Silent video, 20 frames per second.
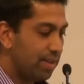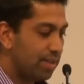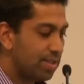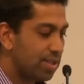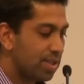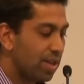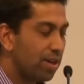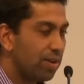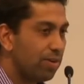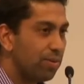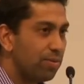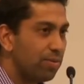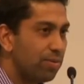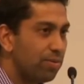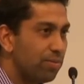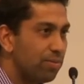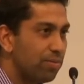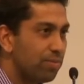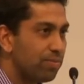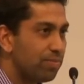
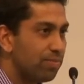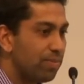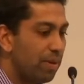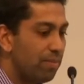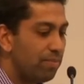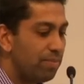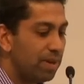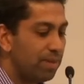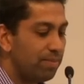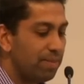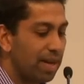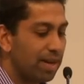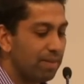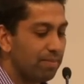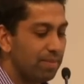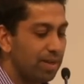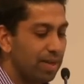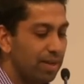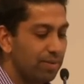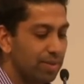So a bit
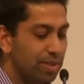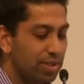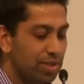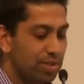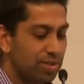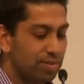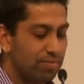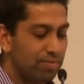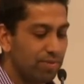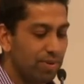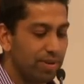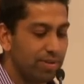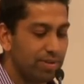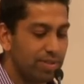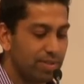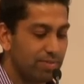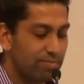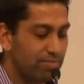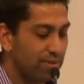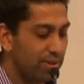about me, which
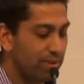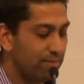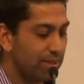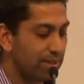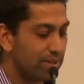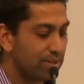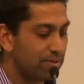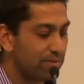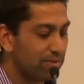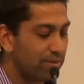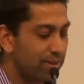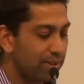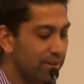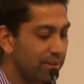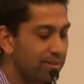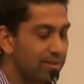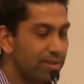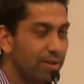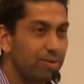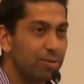Rod's pretty much
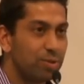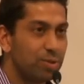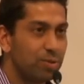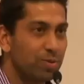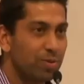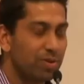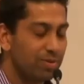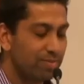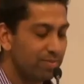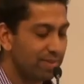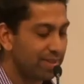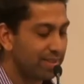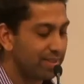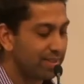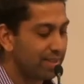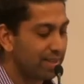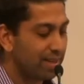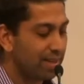already told you all, but